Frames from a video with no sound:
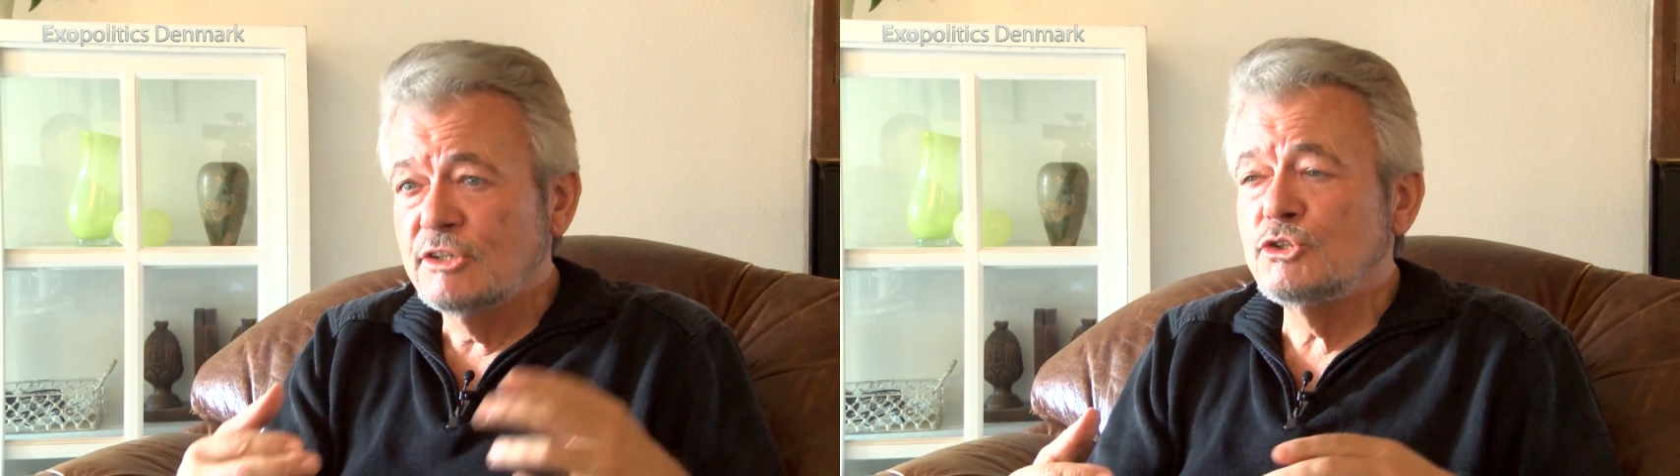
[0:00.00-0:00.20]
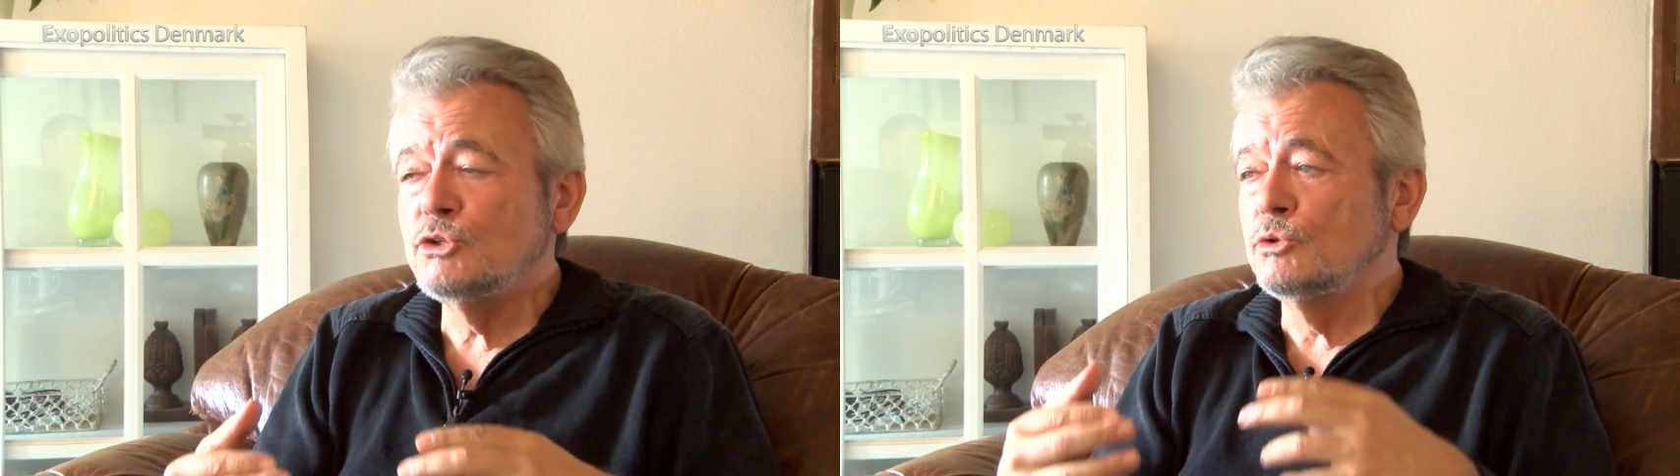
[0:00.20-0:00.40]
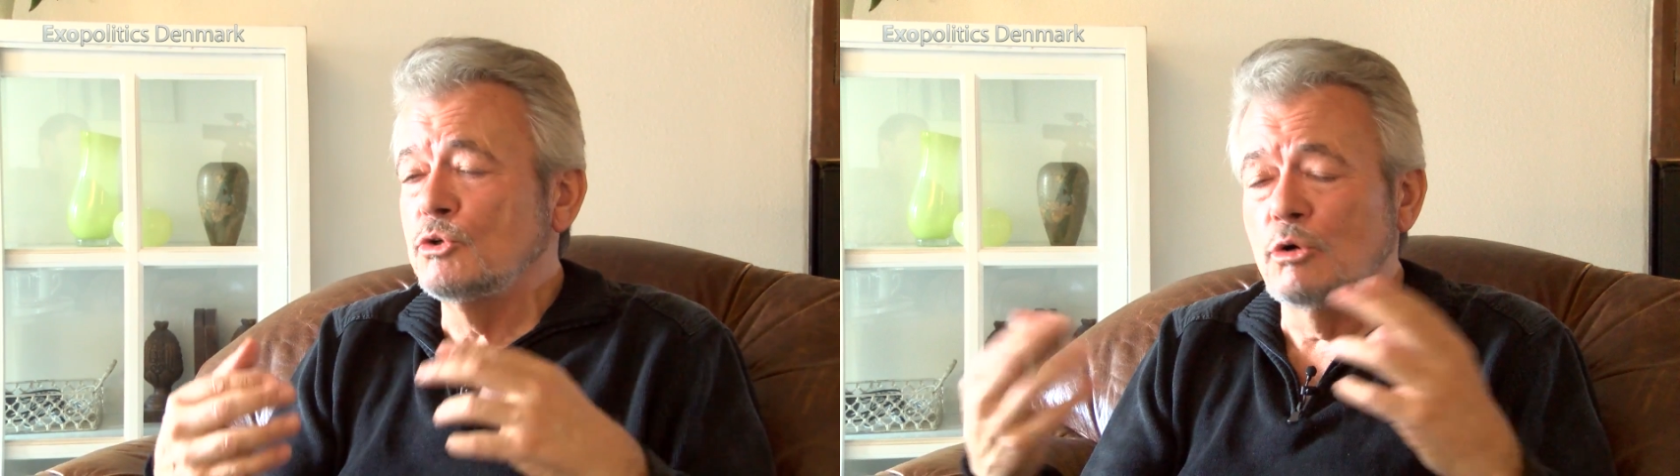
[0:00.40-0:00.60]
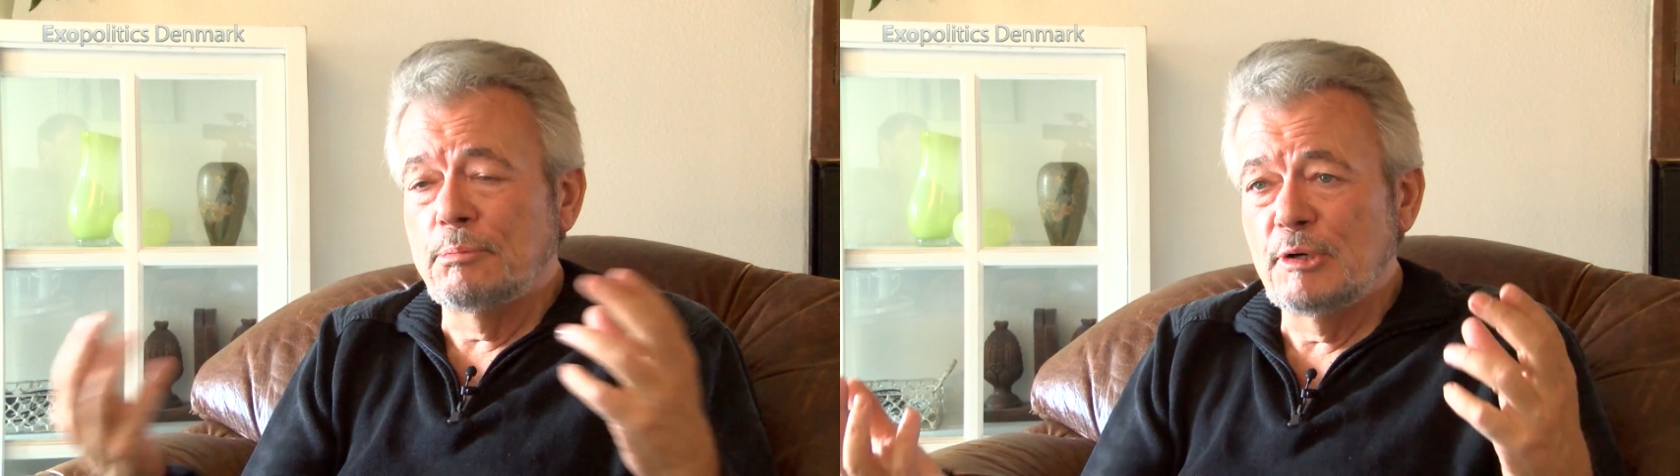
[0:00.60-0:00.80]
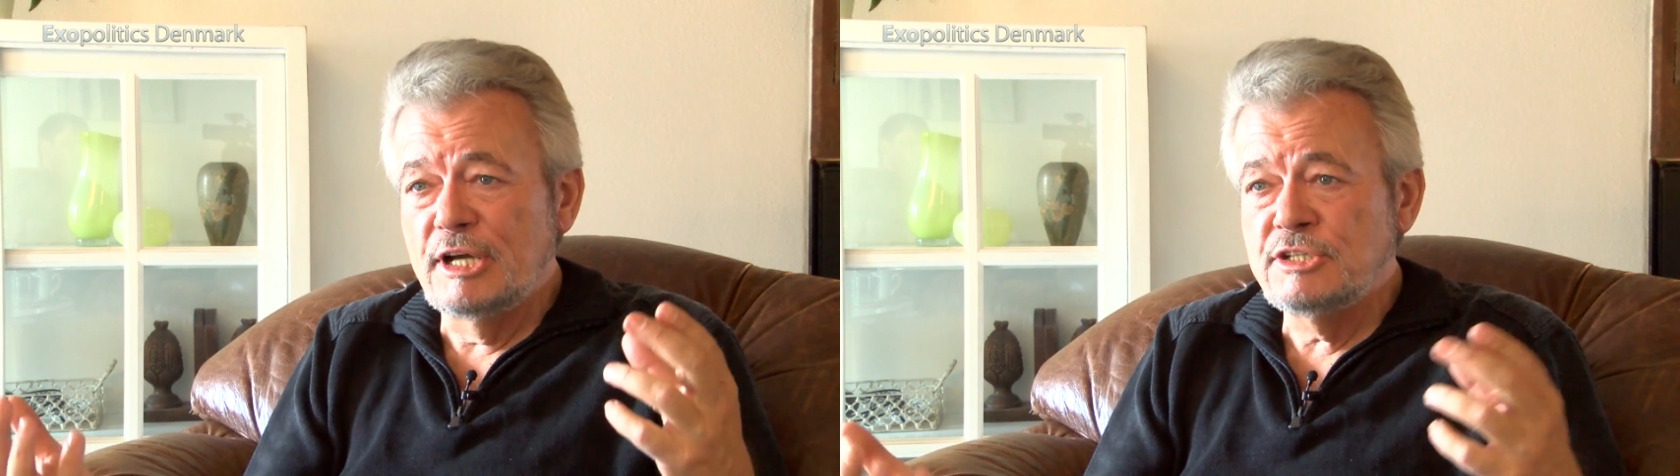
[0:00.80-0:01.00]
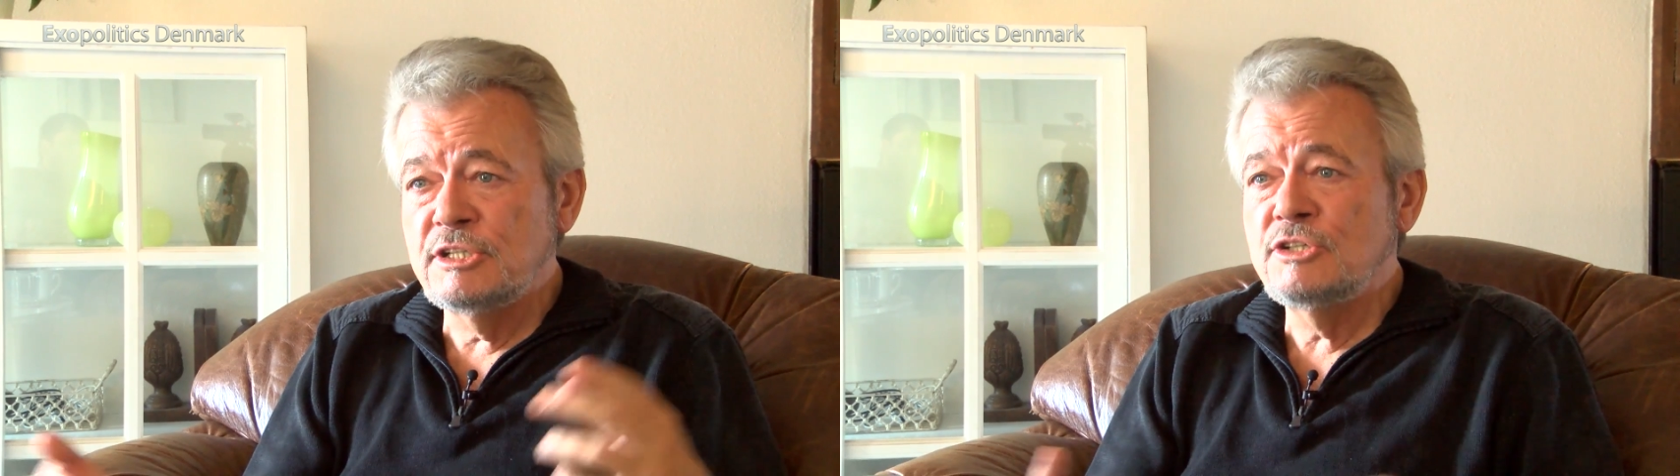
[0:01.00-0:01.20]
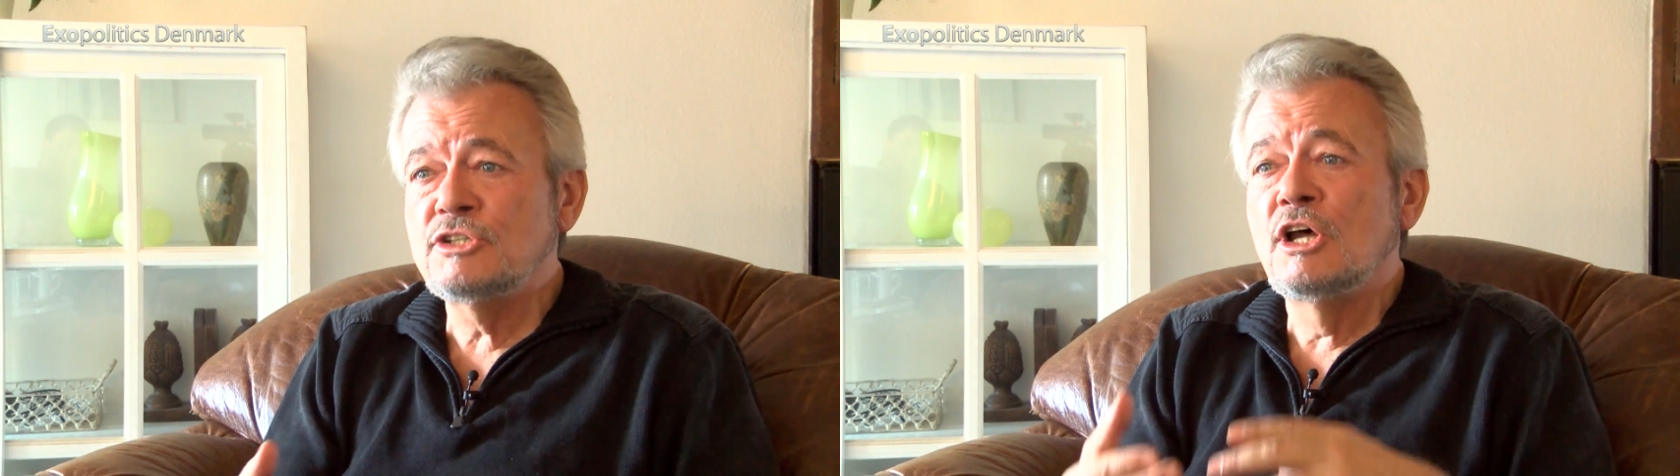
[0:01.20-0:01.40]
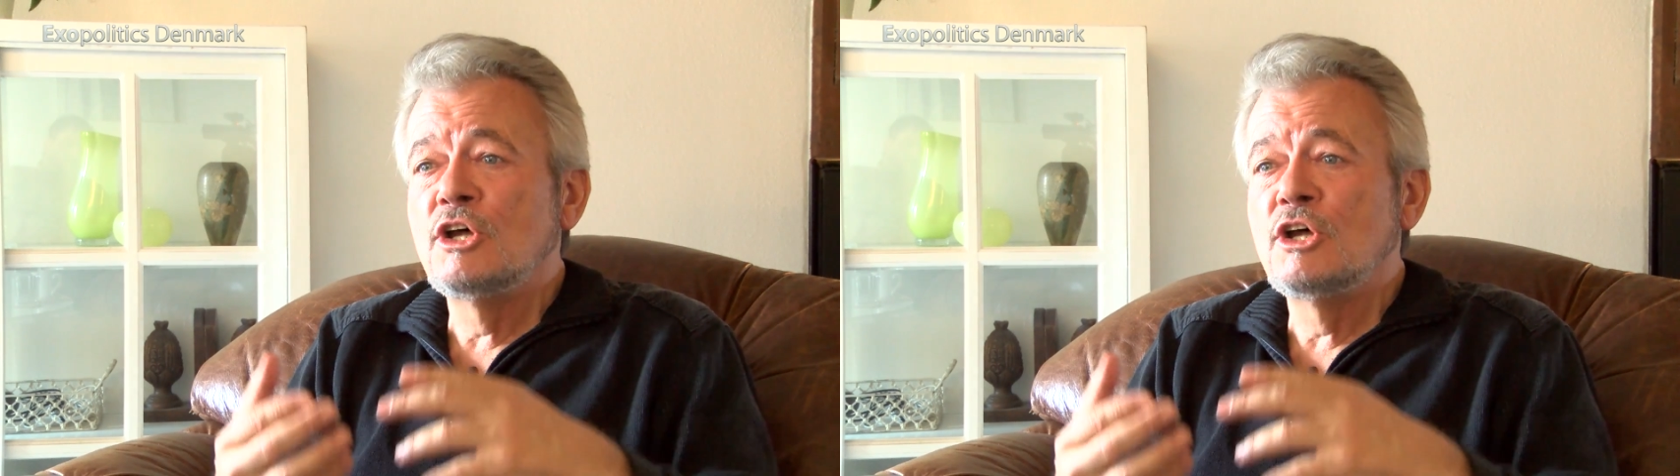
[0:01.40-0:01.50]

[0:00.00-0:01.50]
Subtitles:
to corporations,